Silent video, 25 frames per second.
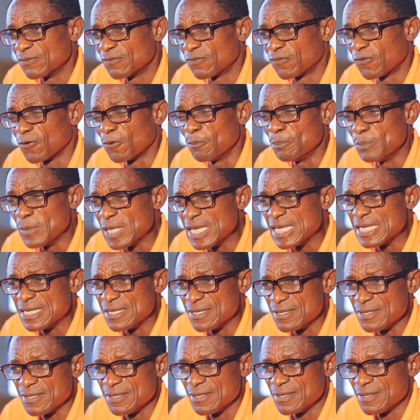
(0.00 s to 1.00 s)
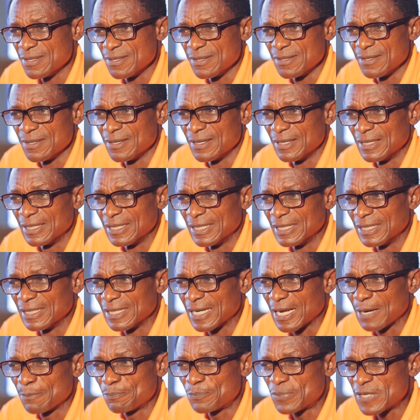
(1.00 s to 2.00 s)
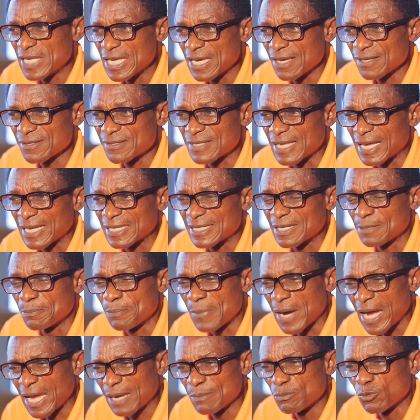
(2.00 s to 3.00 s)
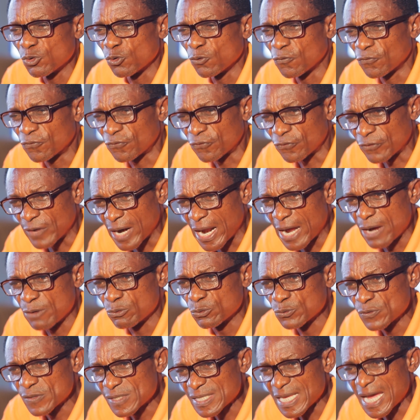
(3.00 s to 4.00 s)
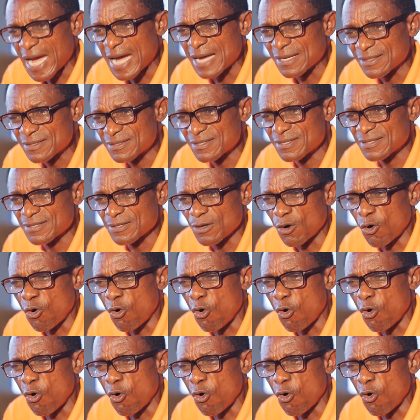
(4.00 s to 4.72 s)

For me, it appears that the Bible frowns at